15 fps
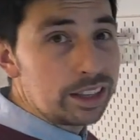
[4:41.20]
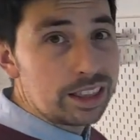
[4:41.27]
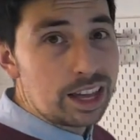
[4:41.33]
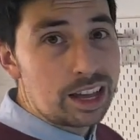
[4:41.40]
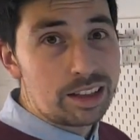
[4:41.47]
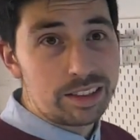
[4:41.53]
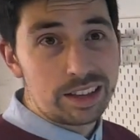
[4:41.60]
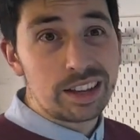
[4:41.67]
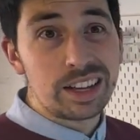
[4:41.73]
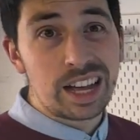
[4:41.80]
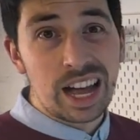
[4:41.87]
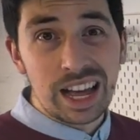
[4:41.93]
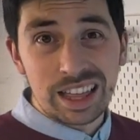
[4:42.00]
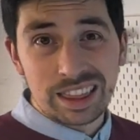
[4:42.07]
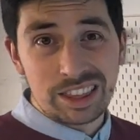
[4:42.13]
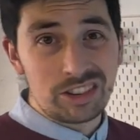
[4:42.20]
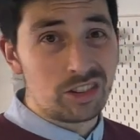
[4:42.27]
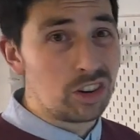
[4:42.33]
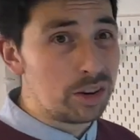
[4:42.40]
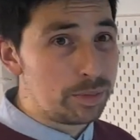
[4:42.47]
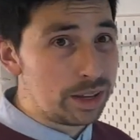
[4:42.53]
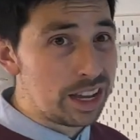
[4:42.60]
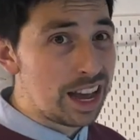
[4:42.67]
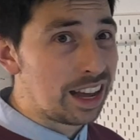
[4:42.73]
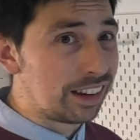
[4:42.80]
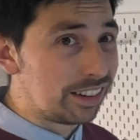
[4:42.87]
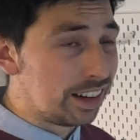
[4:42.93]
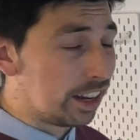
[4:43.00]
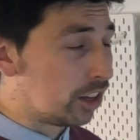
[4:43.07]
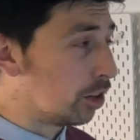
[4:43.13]
that this is going to be
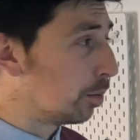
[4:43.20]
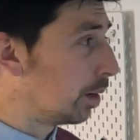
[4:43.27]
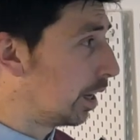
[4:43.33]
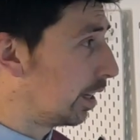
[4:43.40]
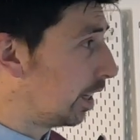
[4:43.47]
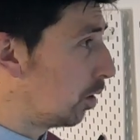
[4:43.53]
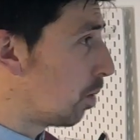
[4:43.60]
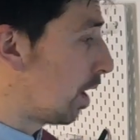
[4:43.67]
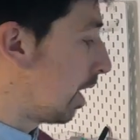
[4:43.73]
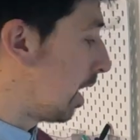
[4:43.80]
actually accumulating quite